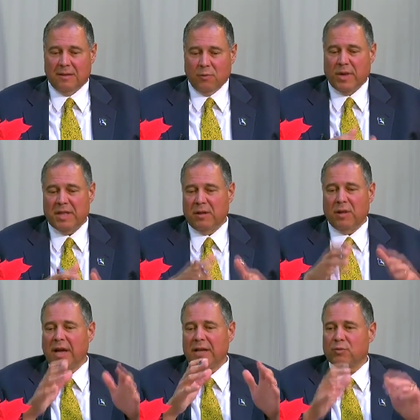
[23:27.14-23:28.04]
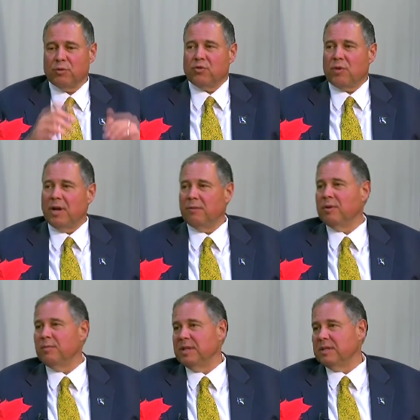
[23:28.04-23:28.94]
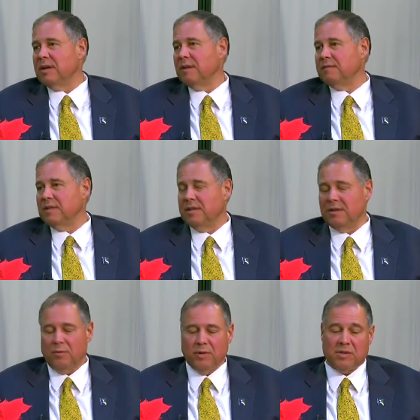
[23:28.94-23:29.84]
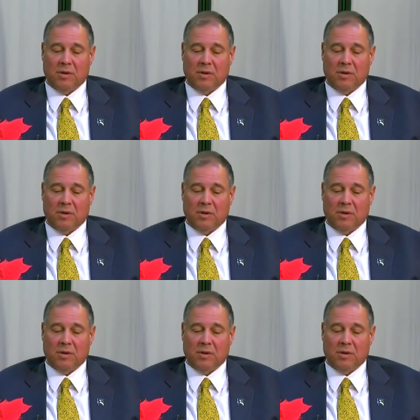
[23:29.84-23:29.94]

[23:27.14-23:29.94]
the way the lines were drawn, it would have been tough to deal with.